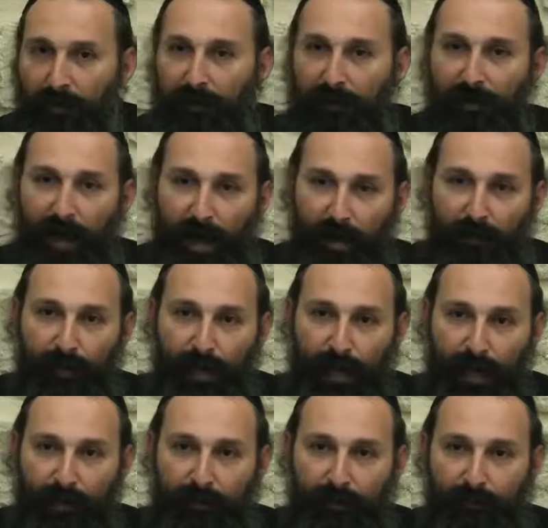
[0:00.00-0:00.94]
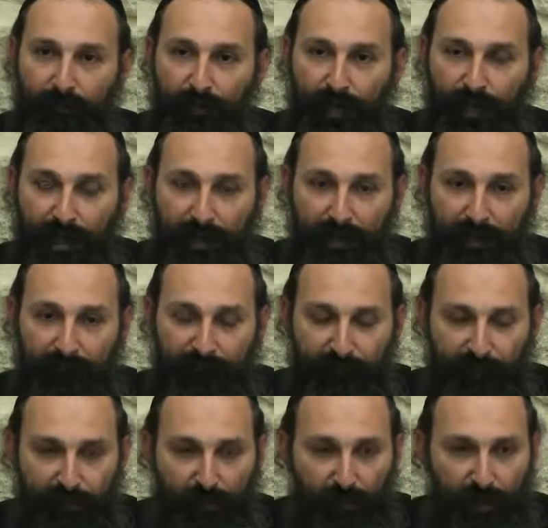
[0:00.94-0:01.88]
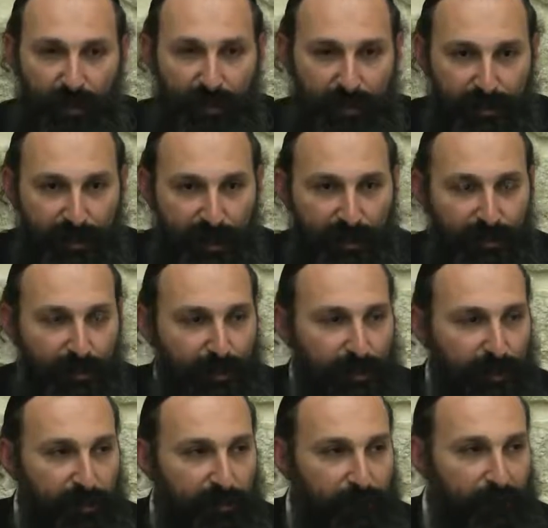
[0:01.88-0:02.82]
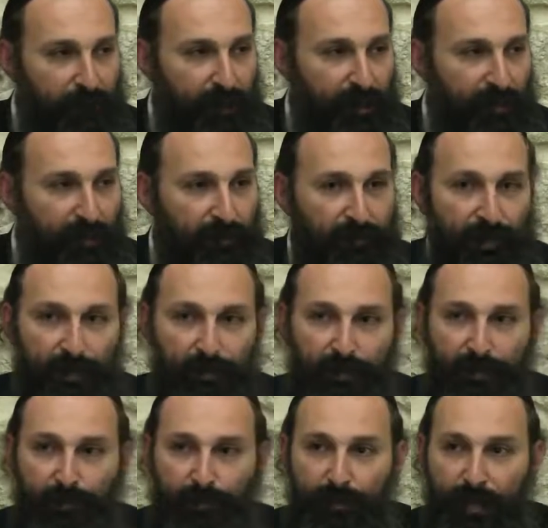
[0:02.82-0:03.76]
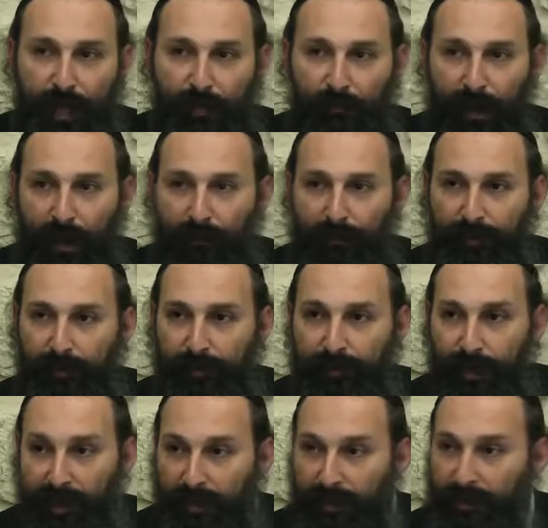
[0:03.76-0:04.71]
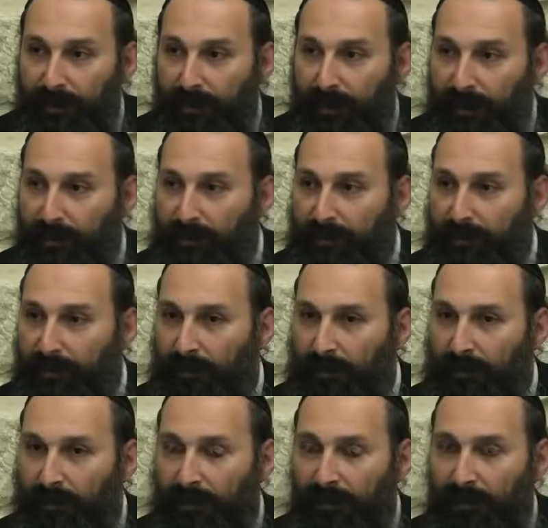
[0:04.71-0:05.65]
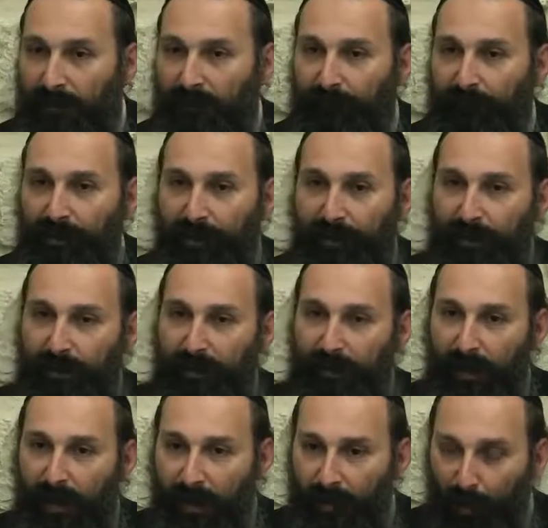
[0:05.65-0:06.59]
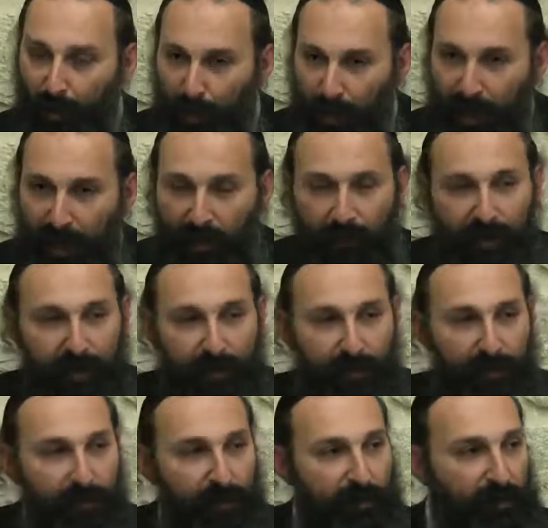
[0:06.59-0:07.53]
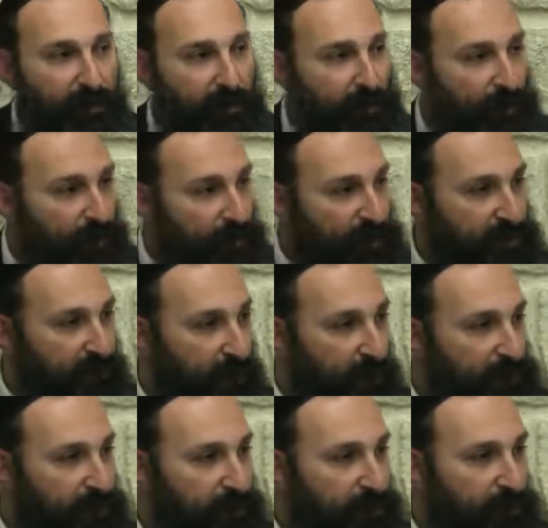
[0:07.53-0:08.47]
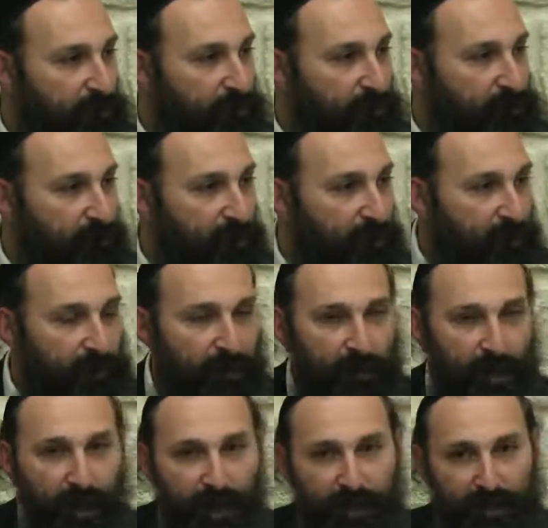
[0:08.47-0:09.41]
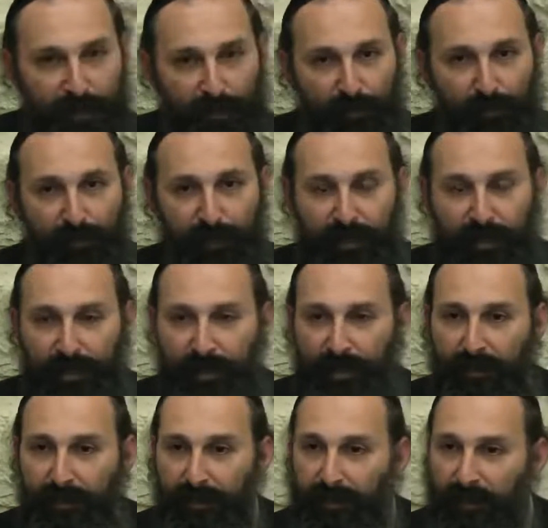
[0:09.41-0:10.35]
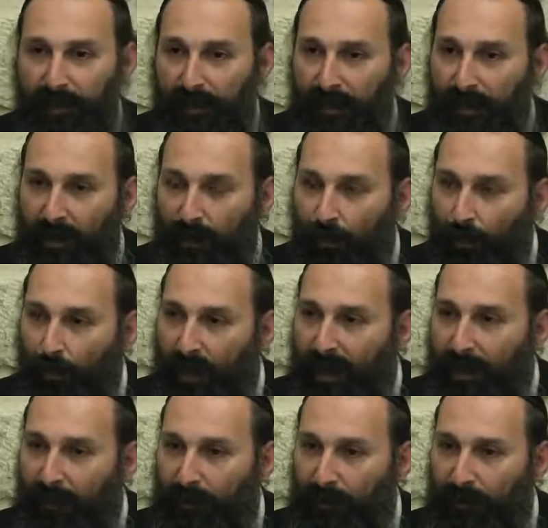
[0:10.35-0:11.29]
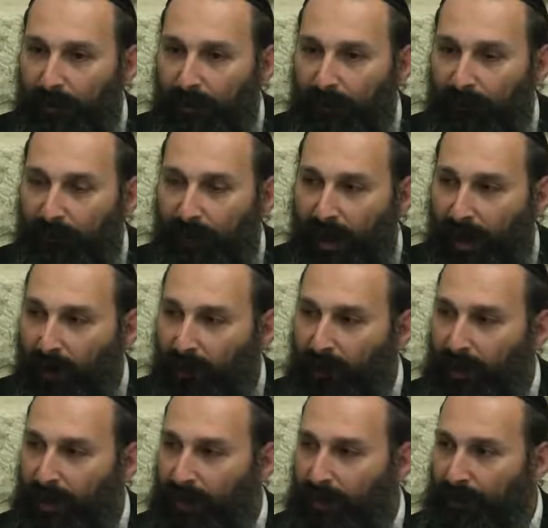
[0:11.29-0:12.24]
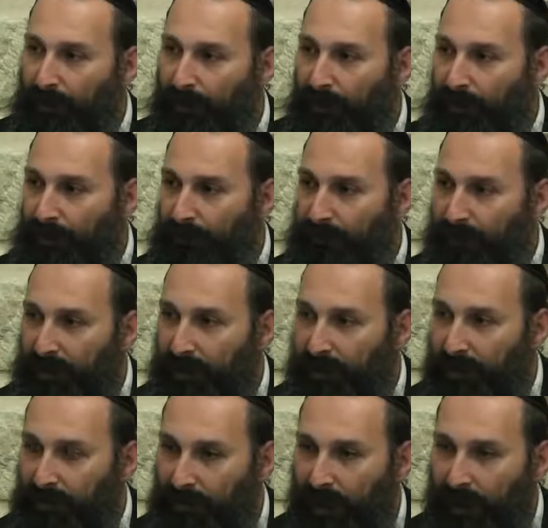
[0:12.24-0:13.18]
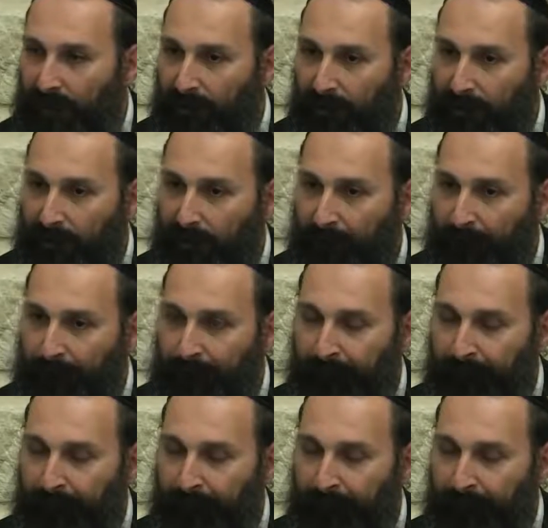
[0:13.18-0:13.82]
On the other hand, when I give too less energy, then this will come out as laziness, of being not caring, not responsible. I need to be aware of how the energy is being conducted.